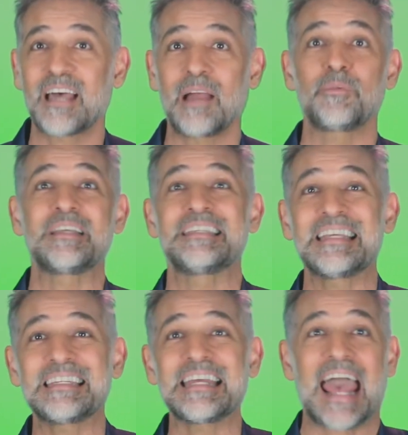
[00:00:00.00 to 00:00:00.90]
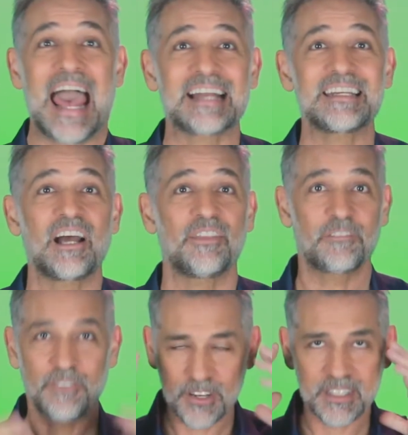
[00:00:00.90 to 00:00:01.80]
time resisting acting on the
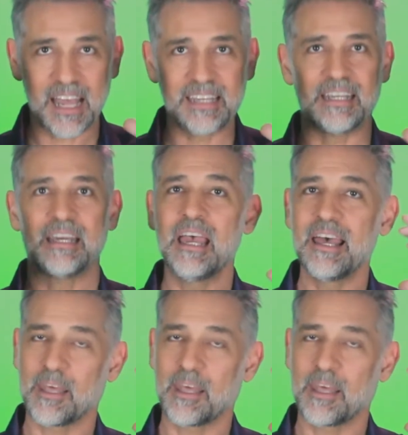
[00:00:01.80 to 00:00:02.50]
first idea